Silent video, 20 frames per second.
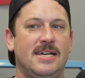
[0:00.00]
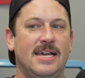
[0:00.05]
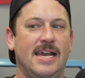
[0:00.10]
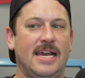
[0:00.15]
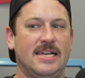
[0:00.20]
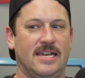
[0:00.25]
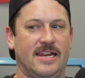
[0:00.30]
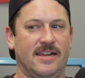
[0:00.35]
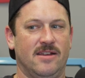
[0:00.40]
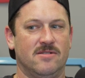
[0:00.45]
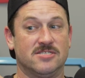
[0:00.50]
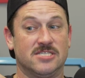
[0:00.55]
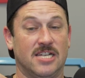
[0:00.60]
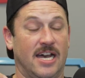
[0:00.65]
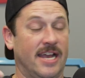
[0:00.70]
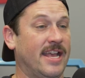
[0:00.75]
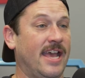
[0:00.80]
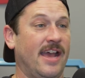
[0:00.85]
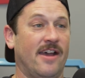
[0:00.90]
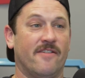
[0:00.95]
and then he was
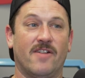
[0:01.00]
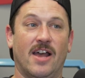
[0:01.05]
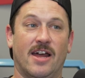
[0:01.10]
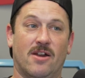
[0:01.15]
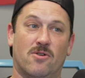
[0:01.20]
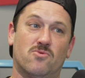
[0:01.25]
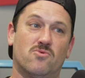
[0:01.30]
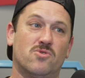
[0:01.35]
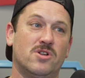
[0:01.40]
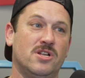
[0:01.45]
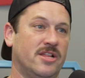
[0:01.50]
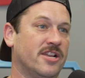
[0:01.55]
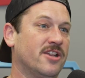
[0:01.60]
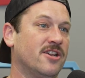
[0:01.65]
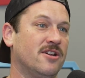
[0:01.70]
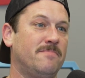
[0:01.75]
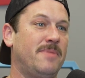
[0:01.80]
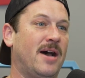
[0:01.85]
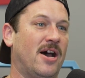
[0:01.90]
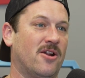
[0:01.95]
like, "Hey, I've got a really
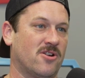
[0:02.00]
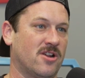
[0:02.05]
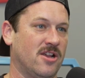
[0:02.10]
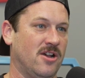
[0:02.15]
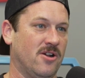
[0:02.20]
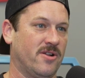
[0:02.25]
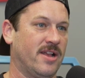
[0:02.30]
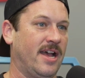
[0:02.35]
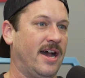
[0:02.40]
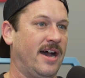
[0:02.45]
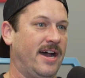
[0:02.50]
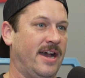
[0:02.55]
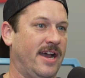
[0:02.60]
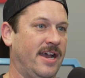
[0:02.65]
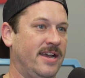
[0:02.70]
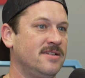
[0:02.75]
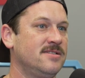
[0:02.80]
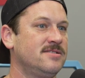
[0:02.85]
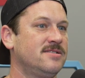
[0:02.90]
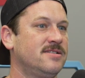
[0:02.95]
good powder coat
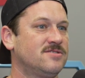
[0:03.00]
guy.